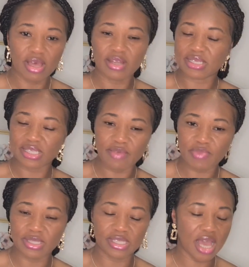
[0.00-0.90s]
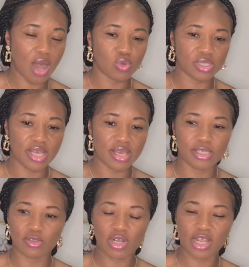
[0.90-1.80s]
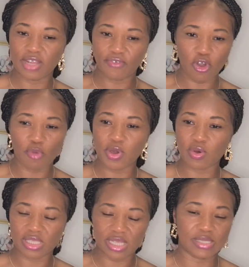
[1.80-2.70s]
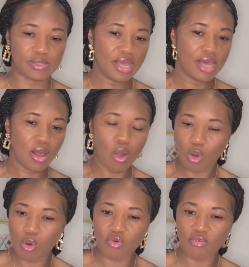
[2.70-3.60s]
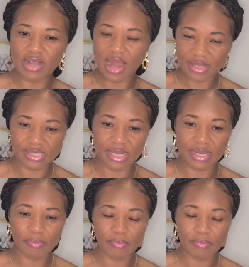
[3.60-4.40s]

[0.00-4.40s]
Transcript: The CBT, I would say, is not that difficult because it's all nursing.